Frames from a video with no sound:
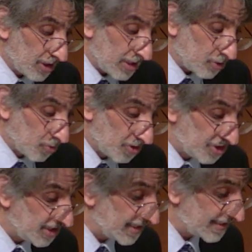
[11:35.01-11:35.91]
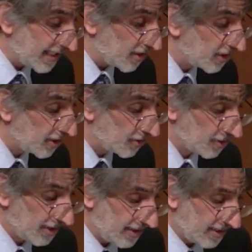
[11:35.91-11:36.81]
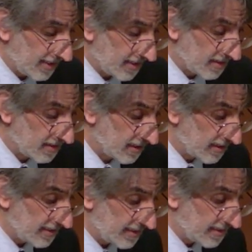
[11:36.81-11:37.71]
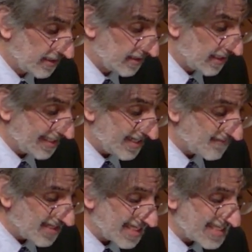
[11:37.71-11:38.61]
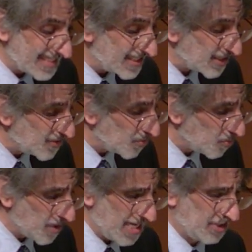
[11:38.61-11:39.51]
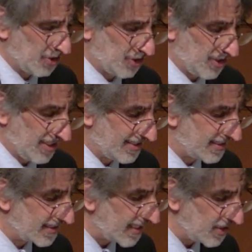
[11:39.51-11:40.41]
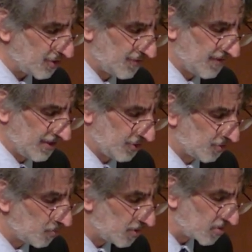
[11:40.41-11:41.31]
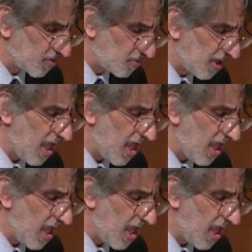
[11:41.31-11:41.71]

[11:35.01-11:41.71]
Georgians and South Carolinians insisted that even consideration and discussion of the issue was, quote,